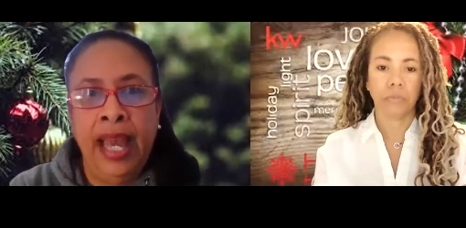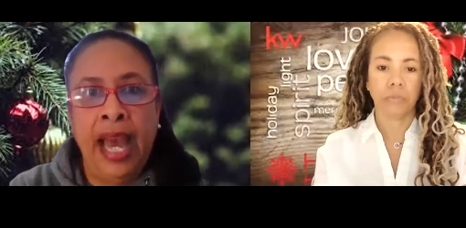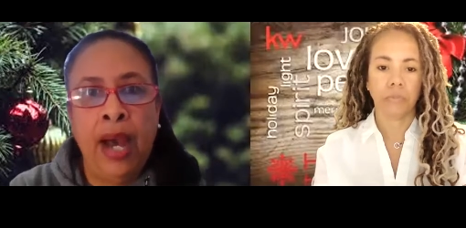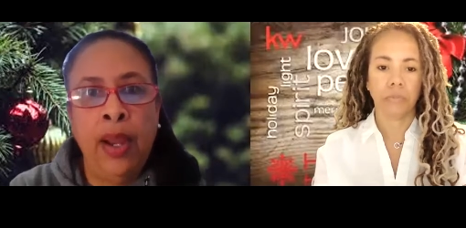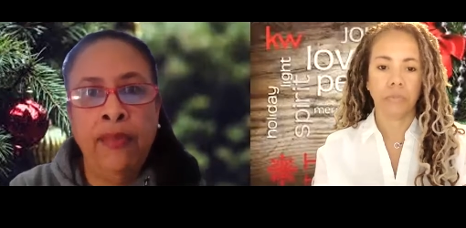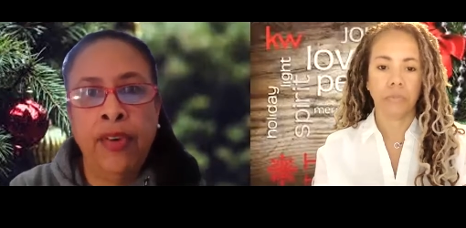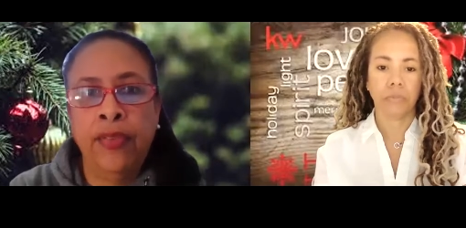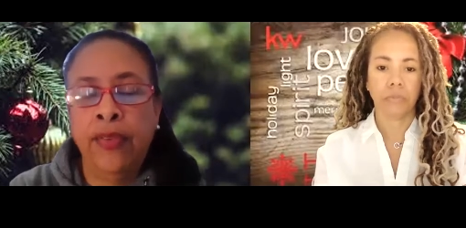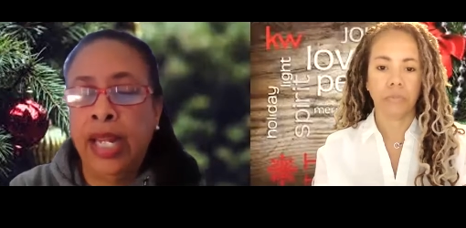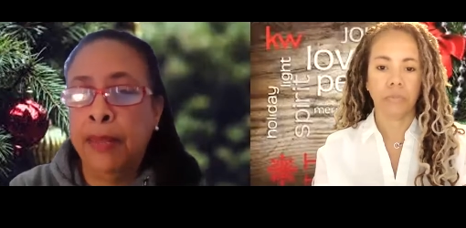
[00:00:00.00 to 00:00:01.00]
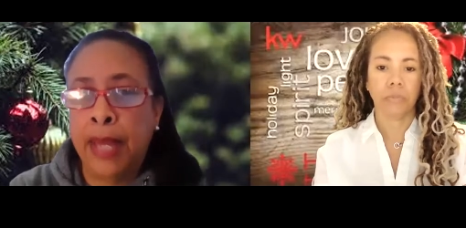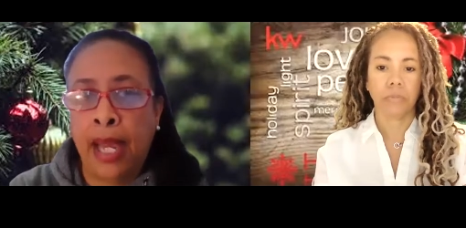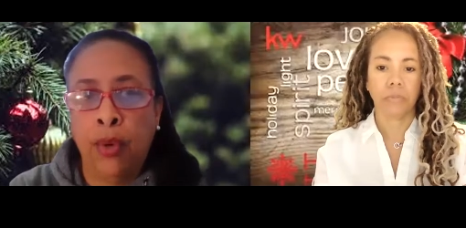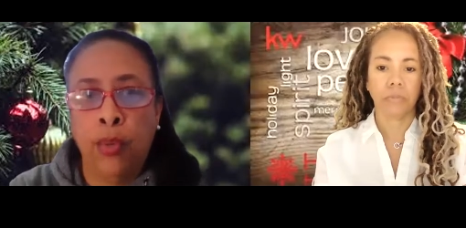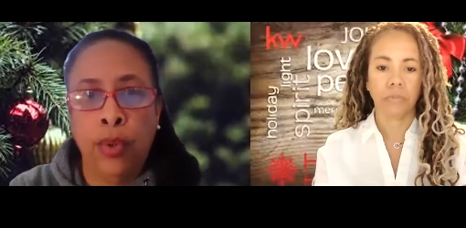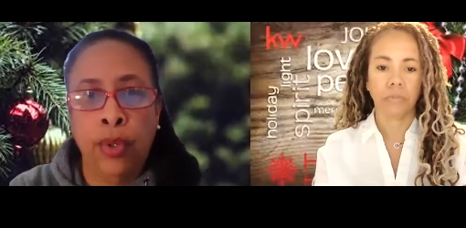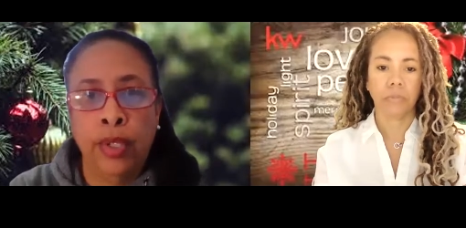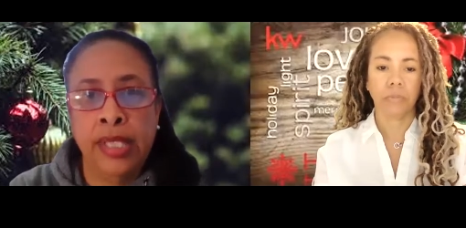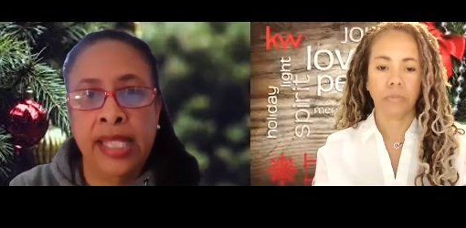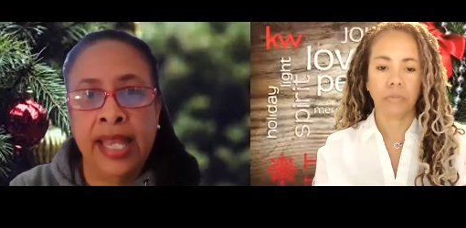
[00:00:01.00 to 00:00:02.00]
Speaker 1: However, Freddie Mac
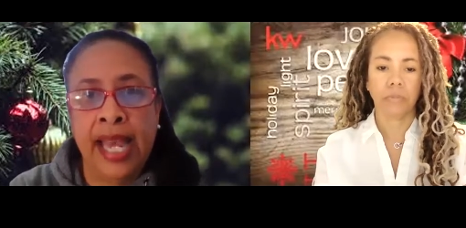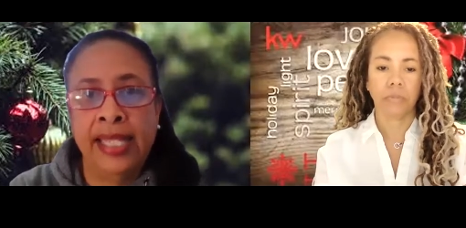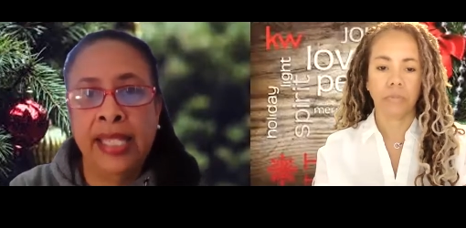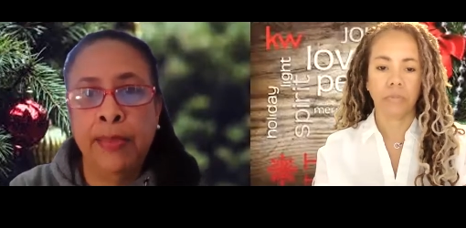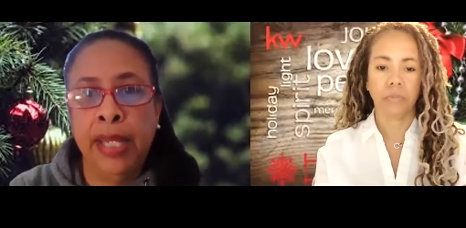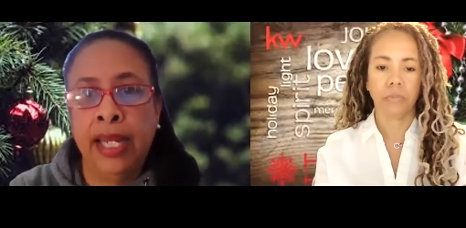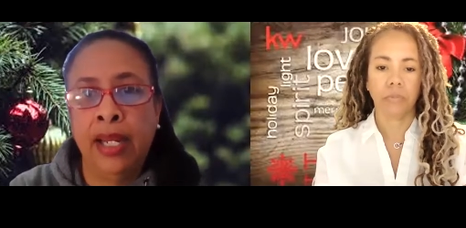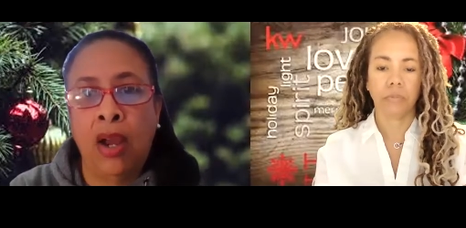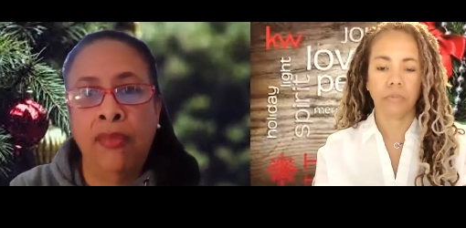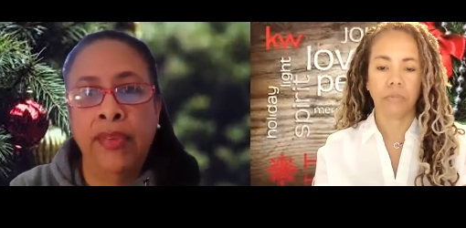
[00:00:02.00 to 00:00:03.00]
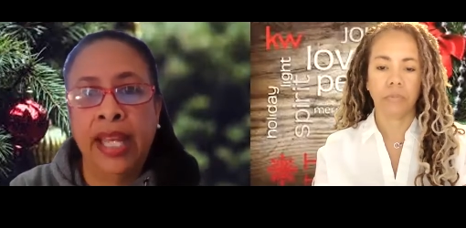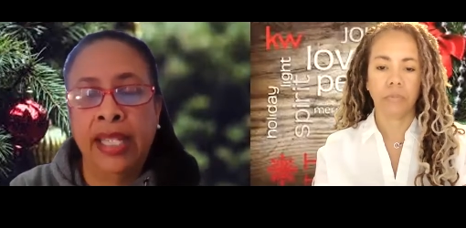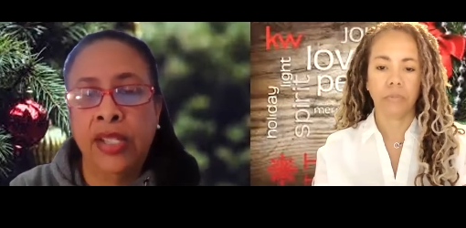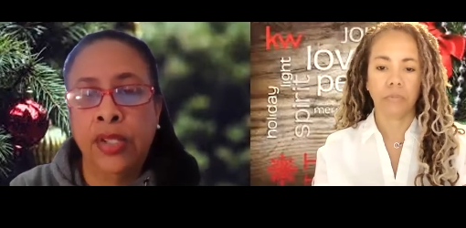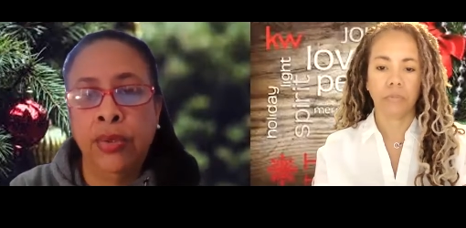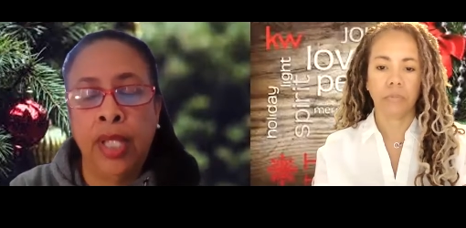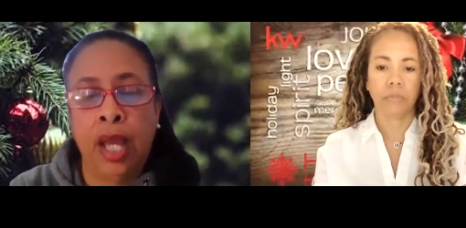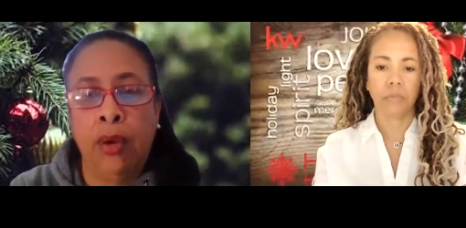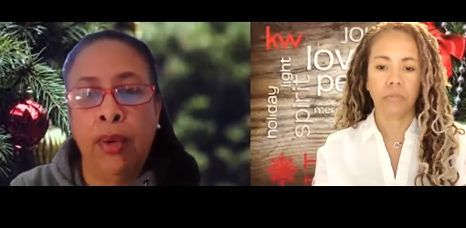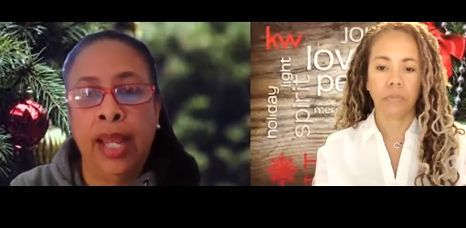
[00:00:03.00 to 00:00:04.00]
warns that submitting an offer that's too
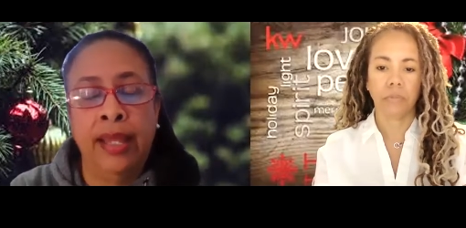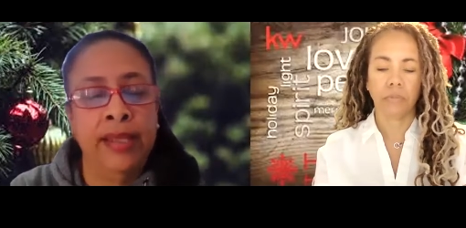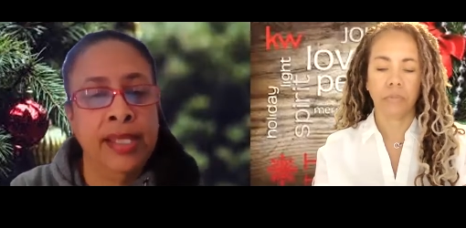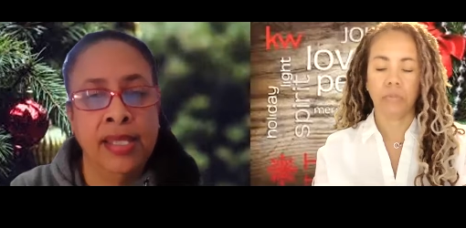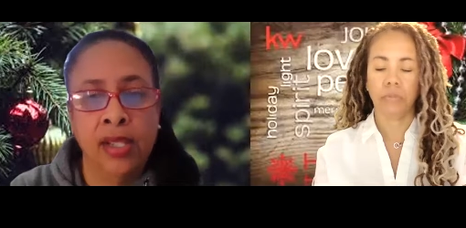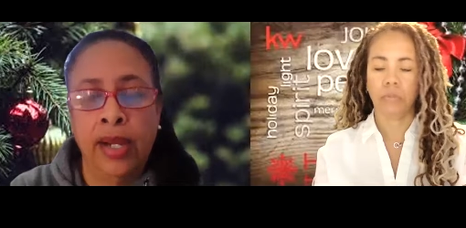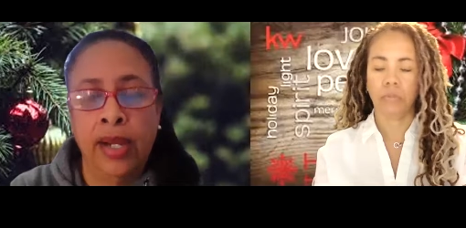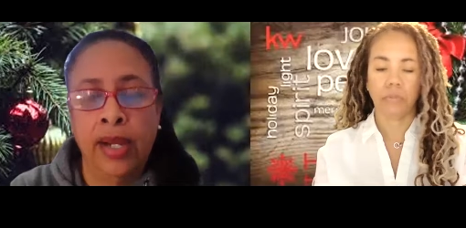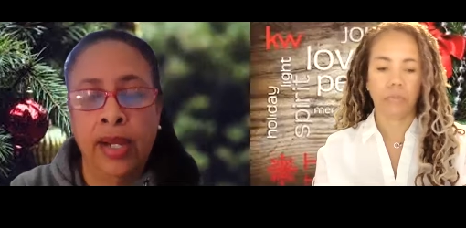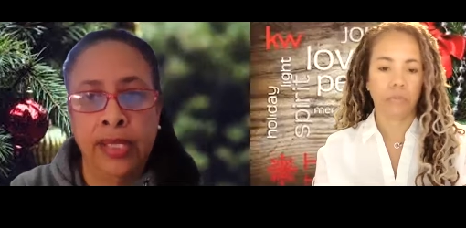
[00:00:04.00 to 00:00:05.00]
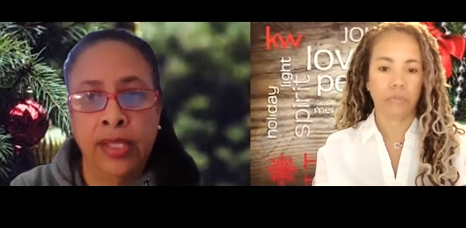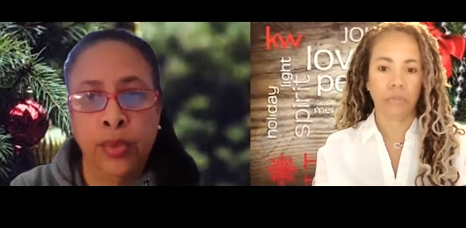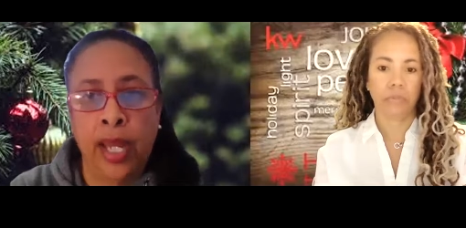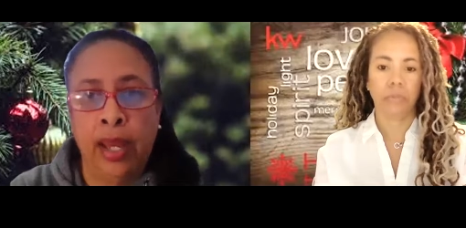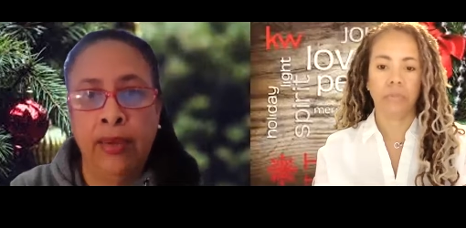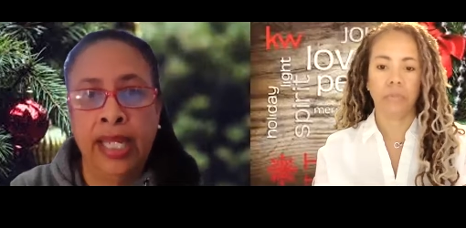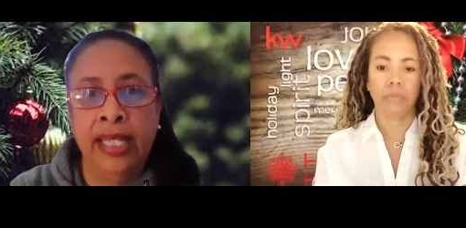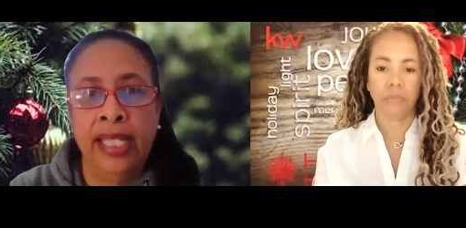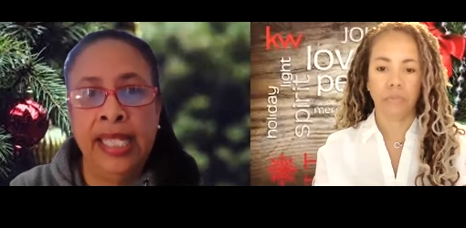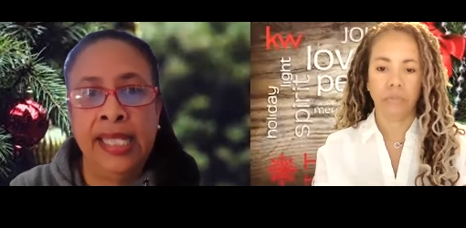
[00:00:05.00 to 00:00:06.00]
low, and this is our experience as well,
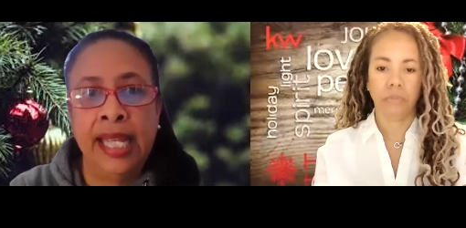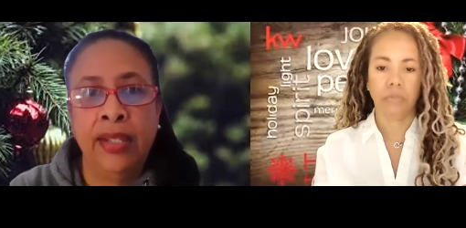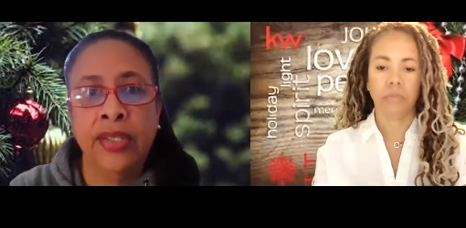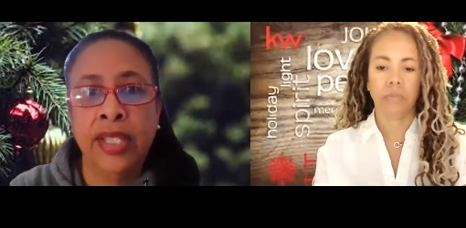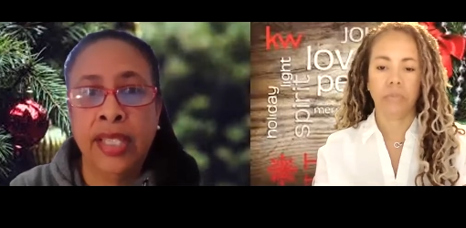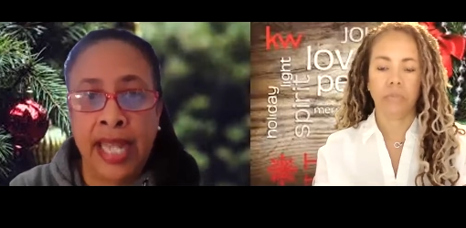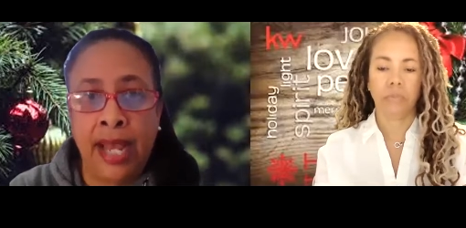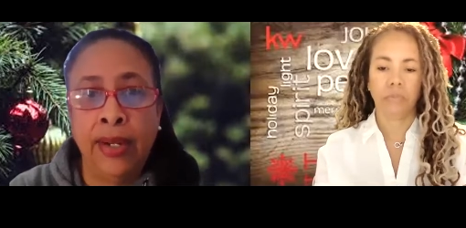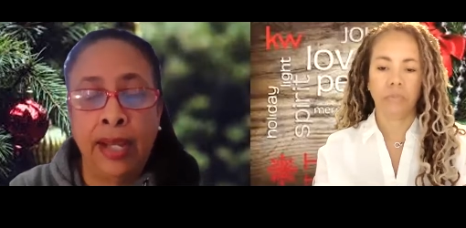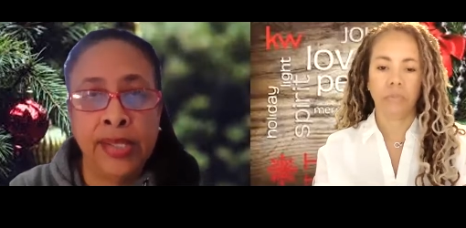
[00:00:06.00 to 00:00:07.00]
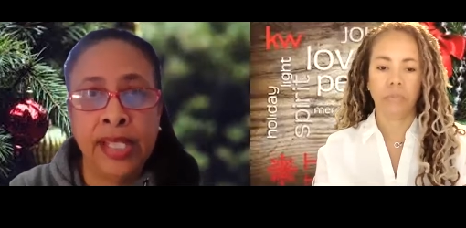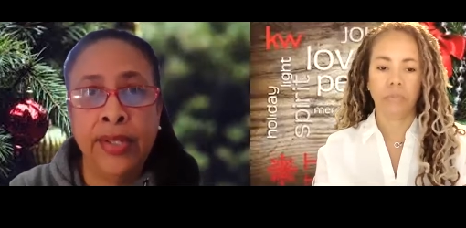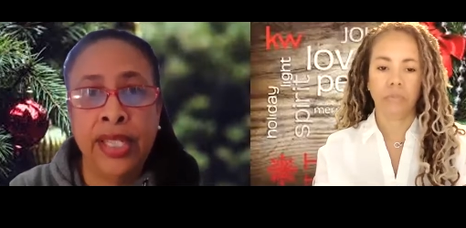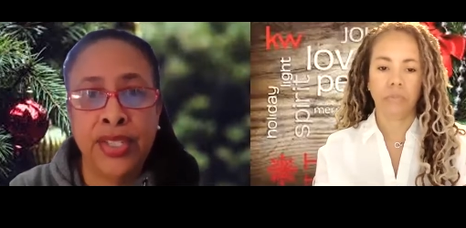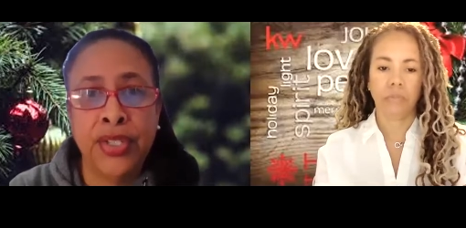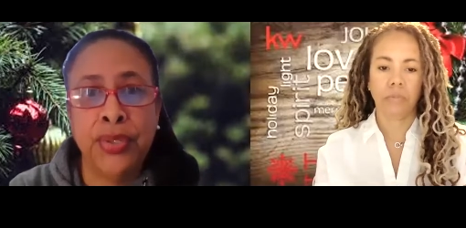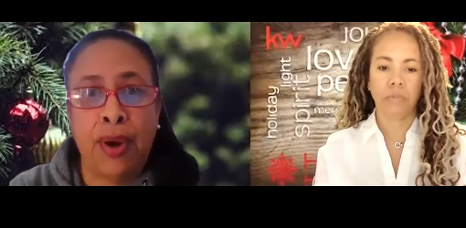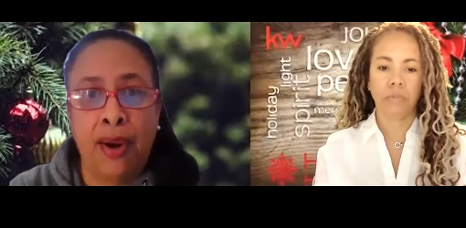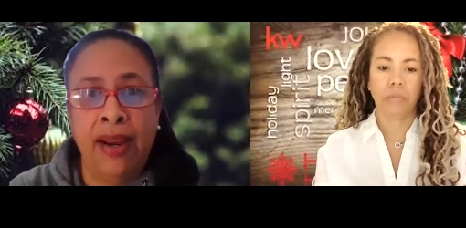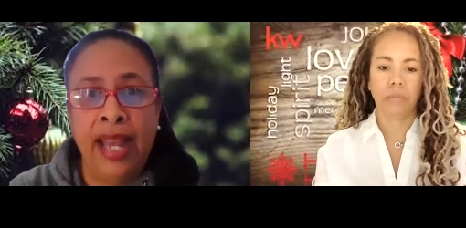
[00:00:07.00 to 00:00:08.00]
can lead sellers to doubt how serious
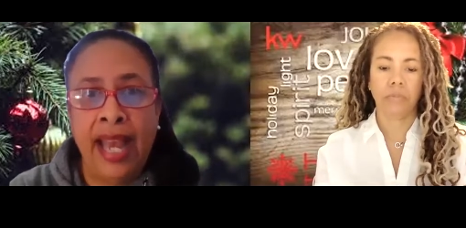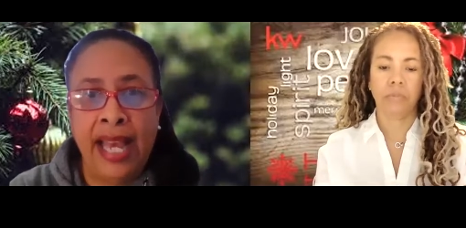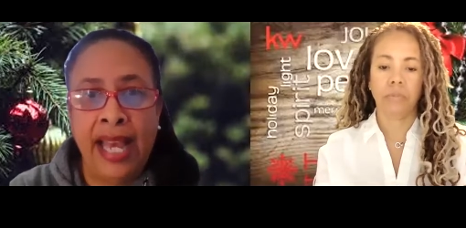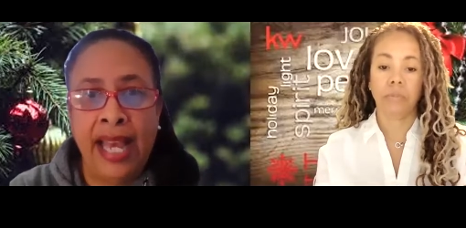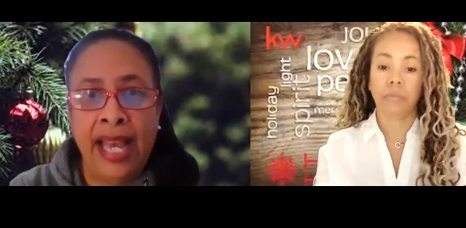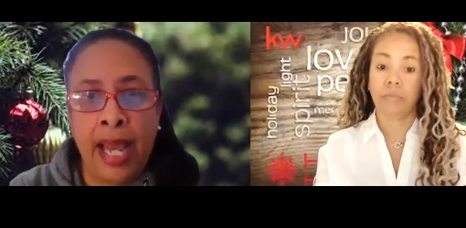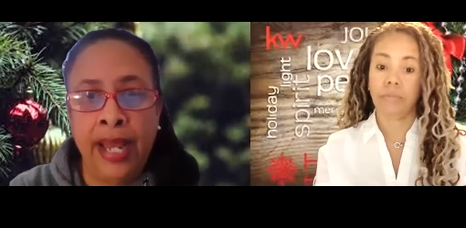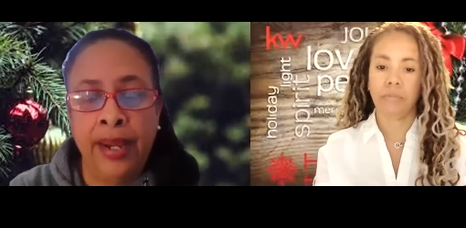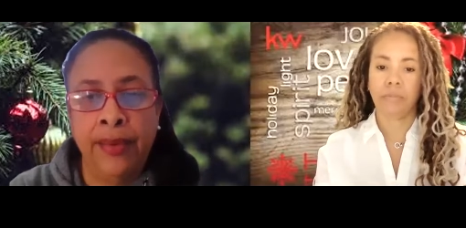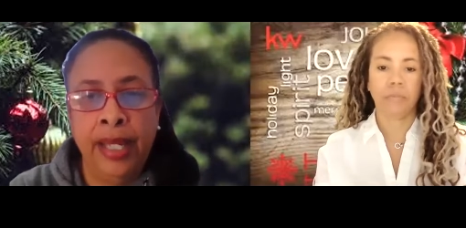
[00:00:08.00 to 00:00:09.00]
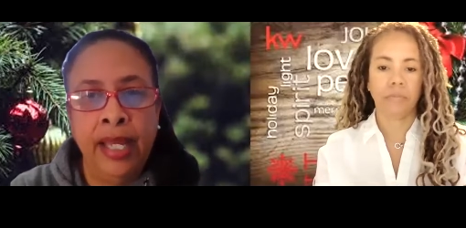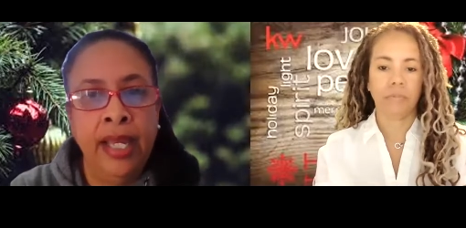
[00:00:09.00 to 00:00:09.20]
you are as a buyer.